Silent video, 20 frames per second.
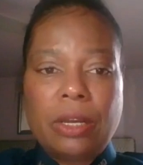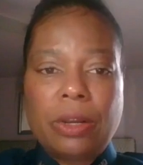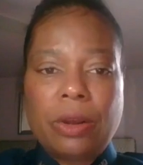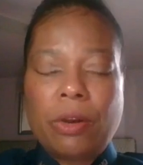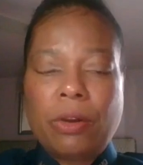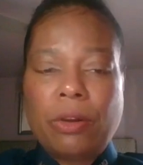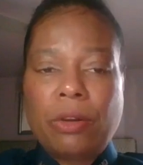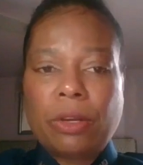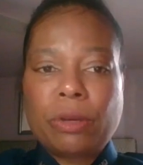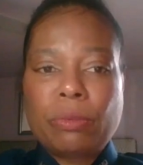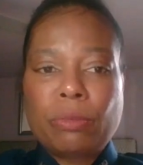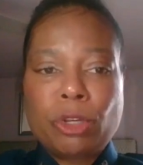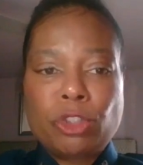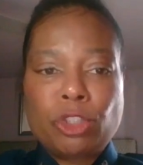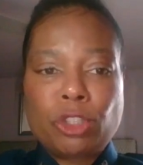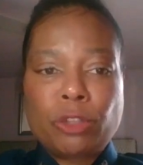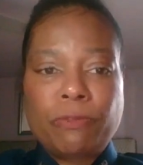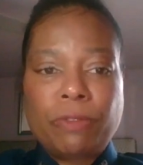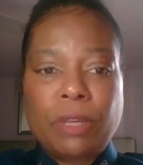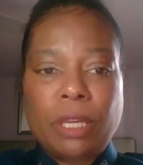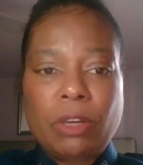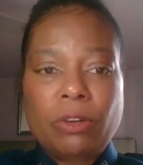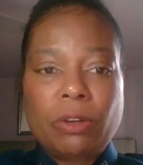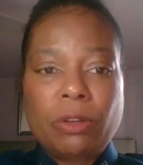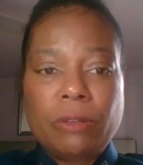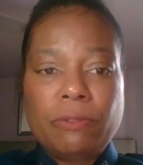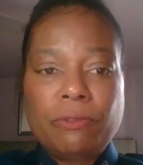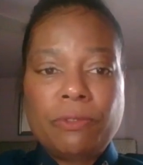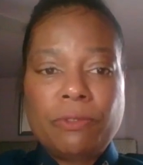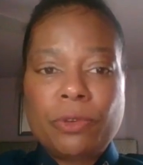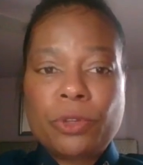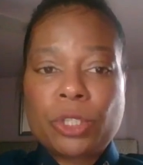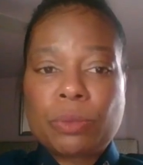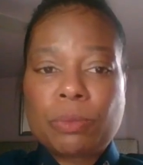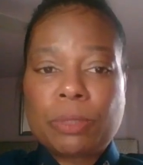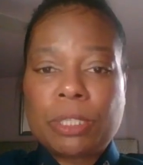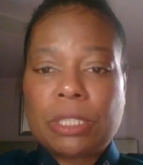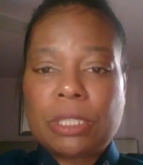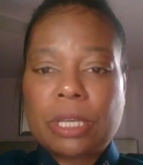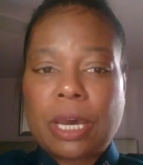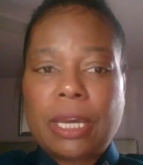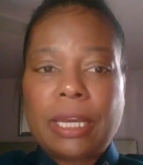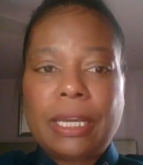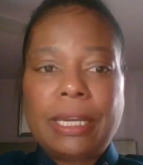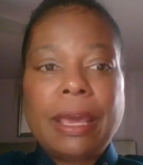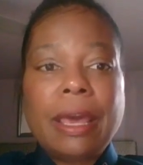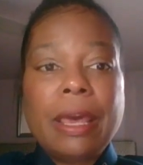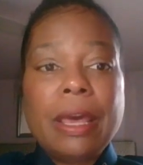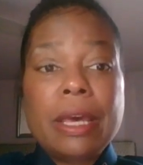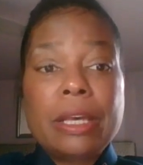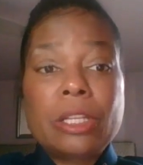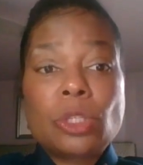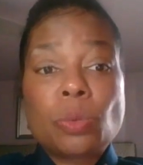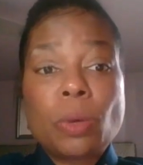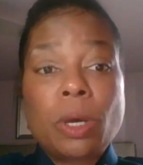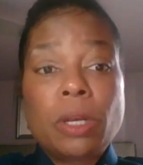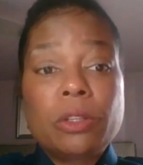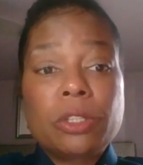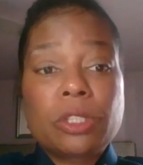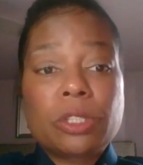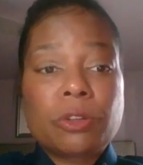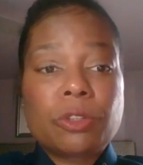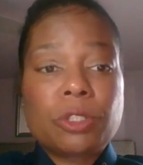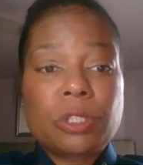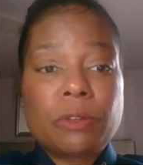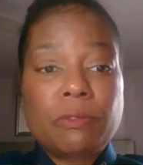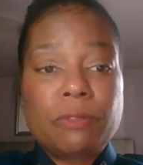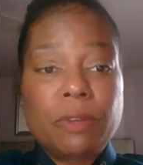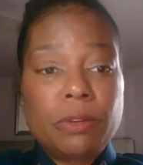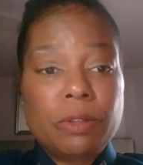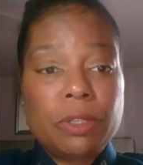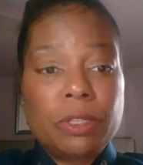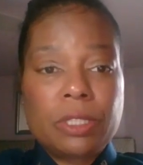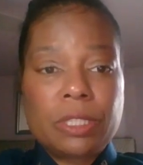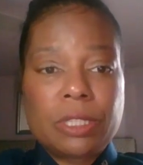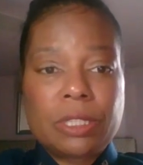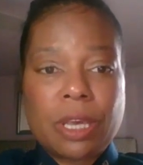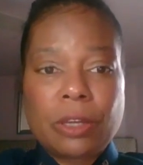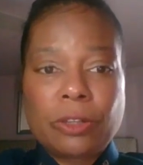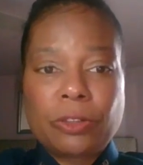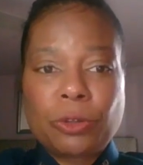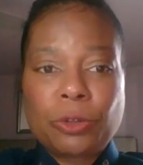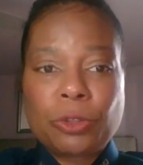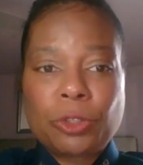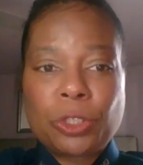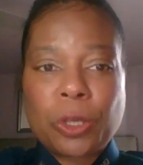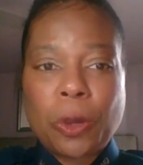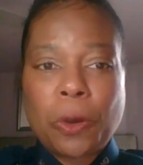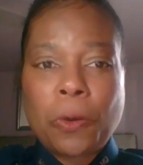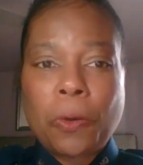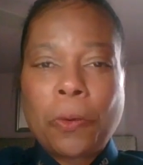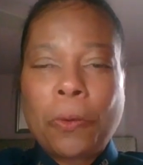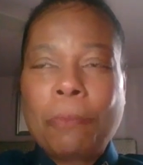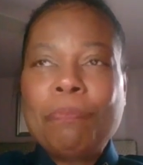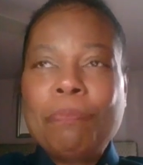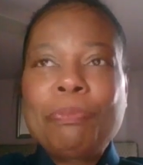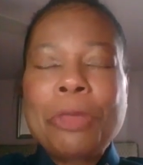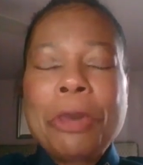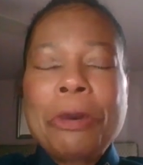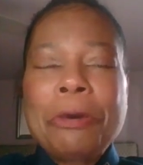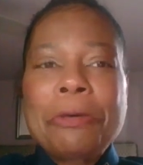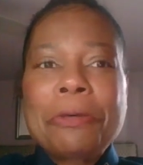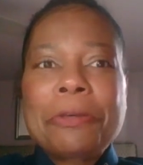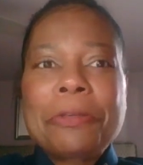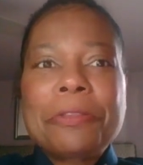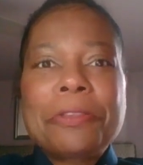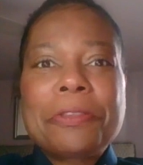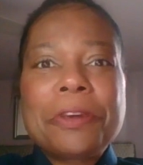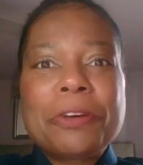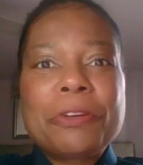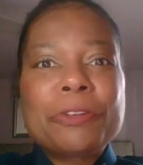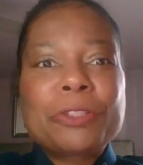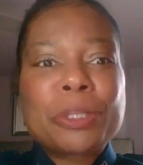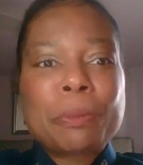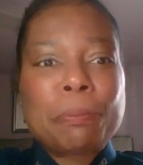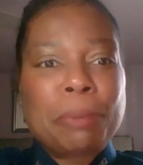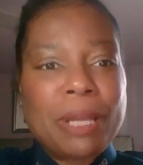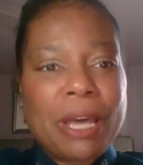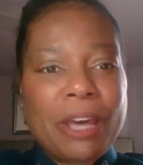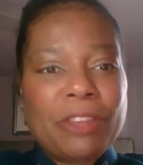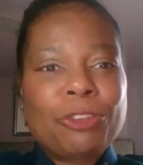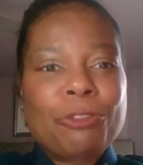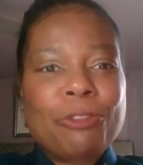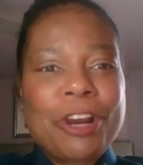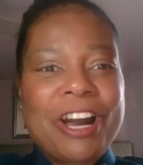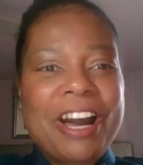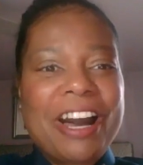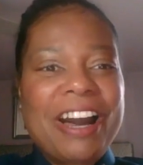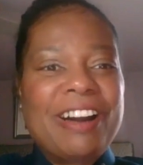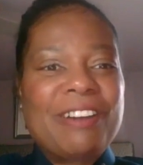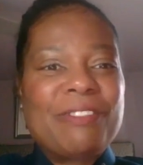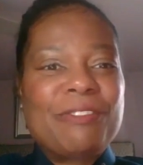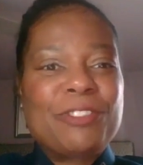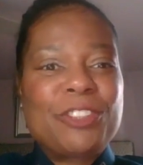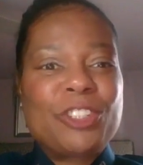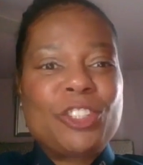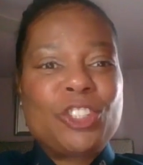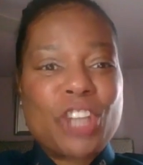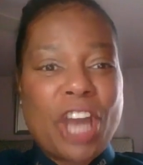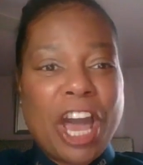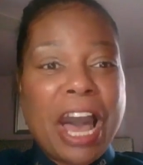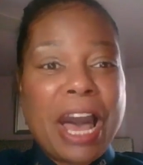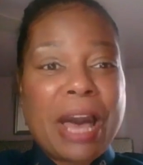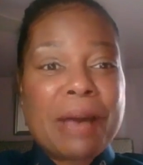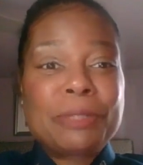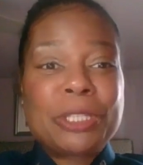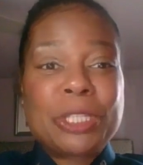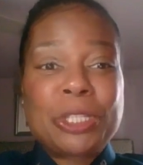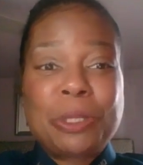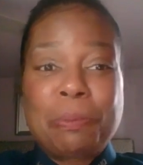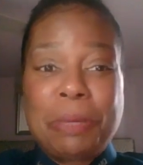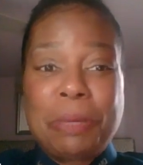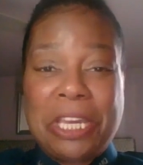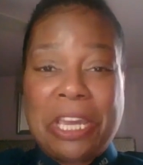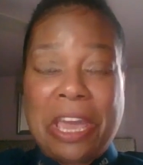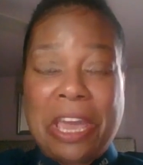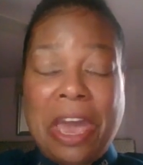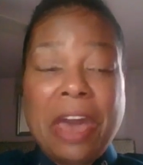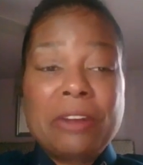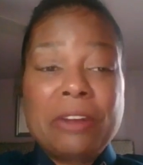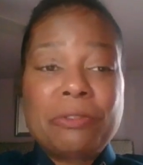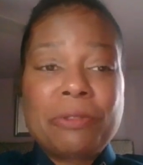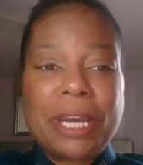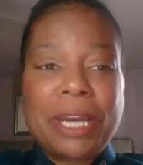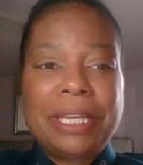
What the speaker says: our commercial vehicle enforcement side, as well as our civilian sector. So there's a plethora of jobs to be had right